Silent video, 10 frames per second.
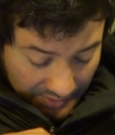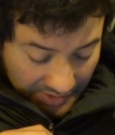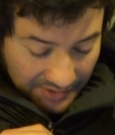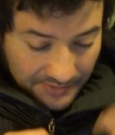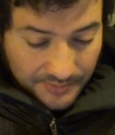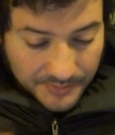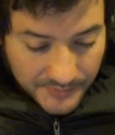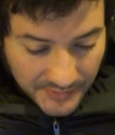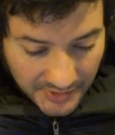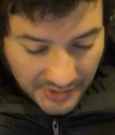not,
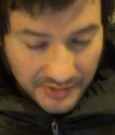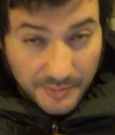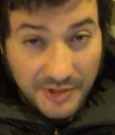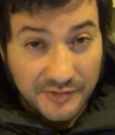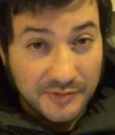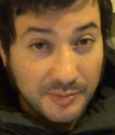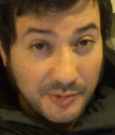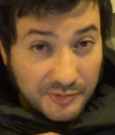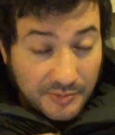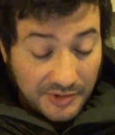I mean, it's
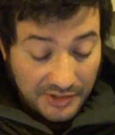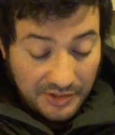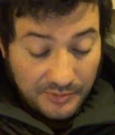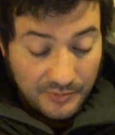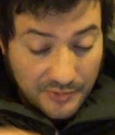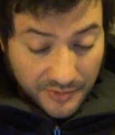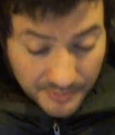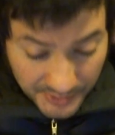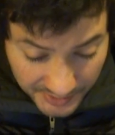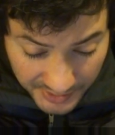supposed to be to keep you
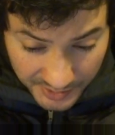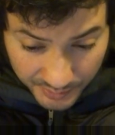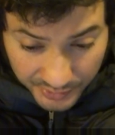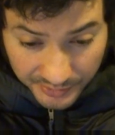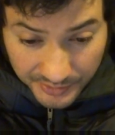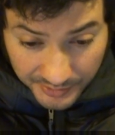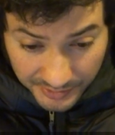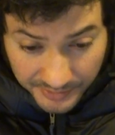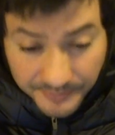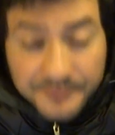warm. But put the hood
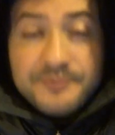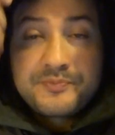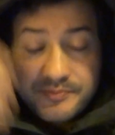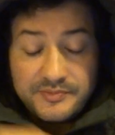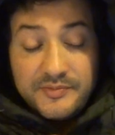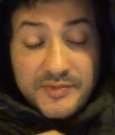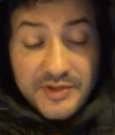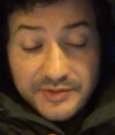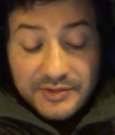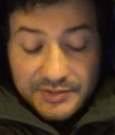on,
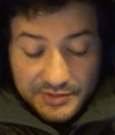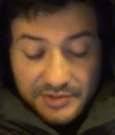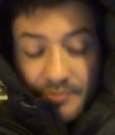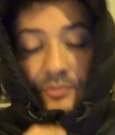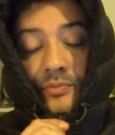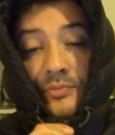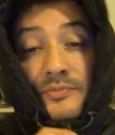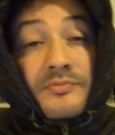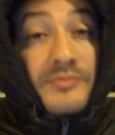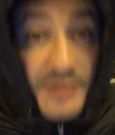cinch it up,
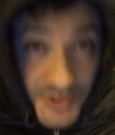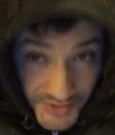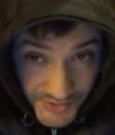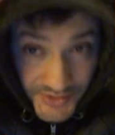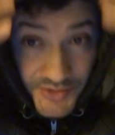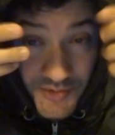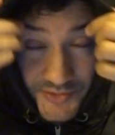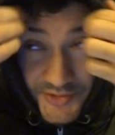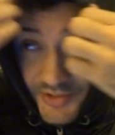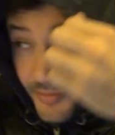and you can see